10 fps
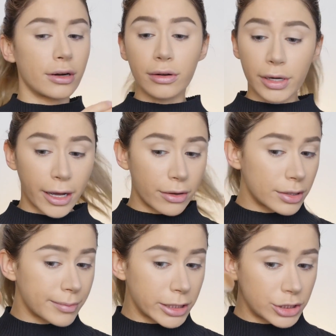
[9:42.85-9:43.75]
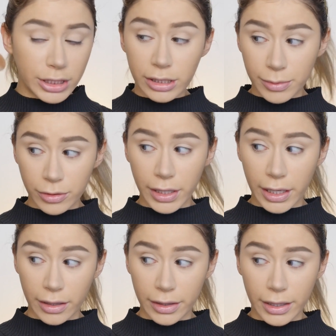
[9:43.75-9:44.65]
around my cheekbone
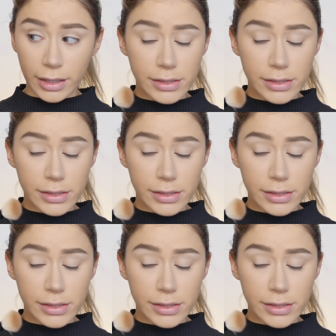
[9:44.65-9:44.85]
area